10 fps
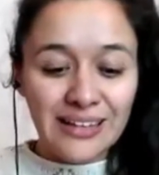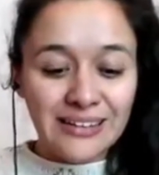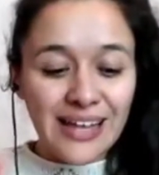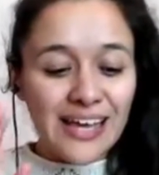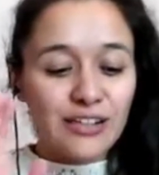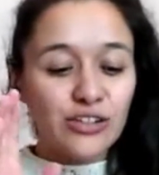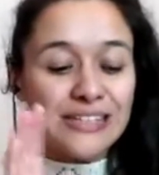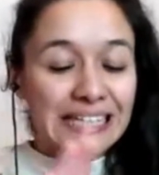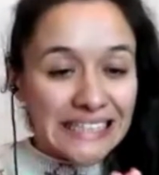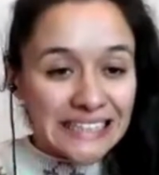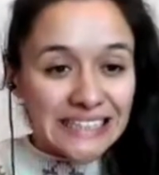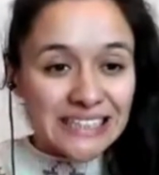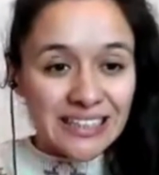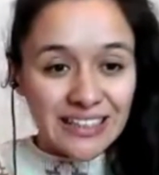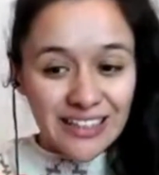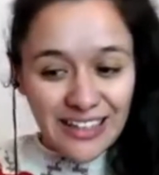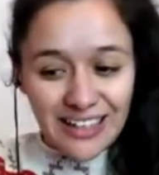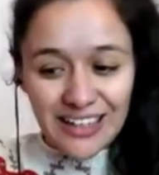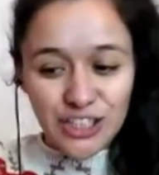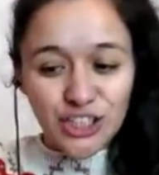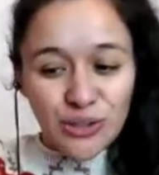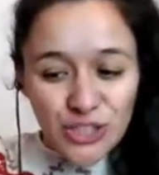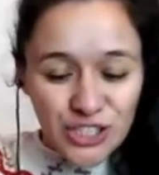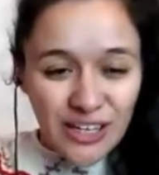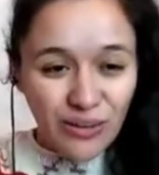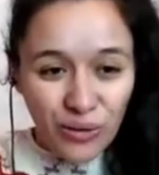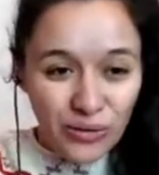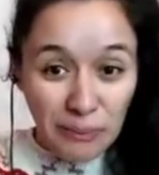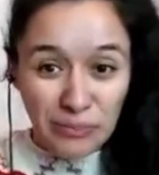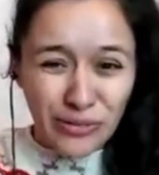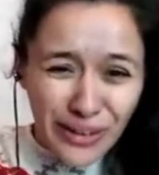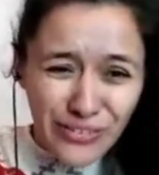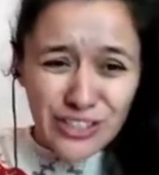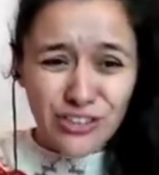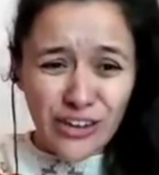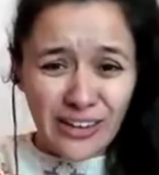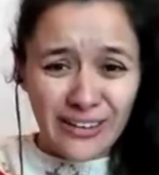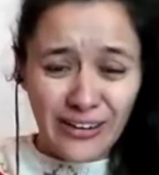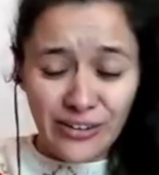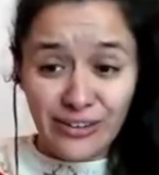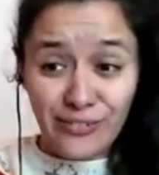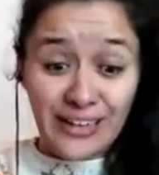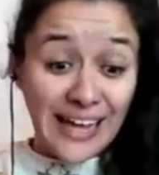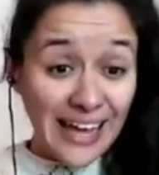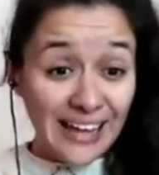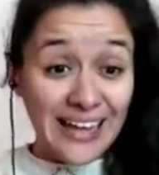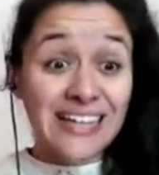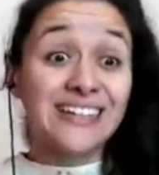they disassociate all the previous trial and error and feel like, hey,